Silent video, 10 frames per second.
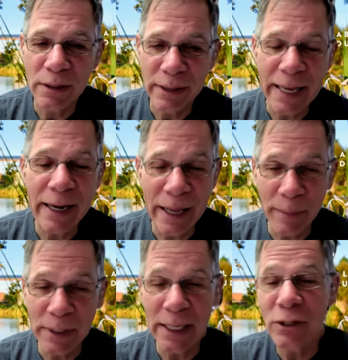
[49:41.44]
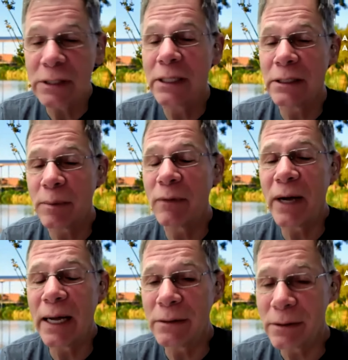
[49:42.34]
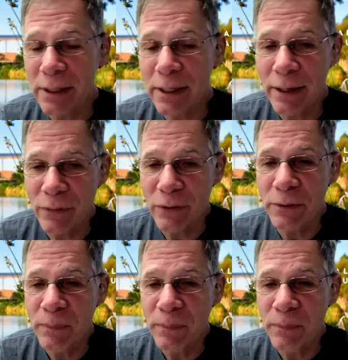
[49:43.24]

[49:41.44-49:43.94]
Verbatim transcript: that habitat just because it provides the cover.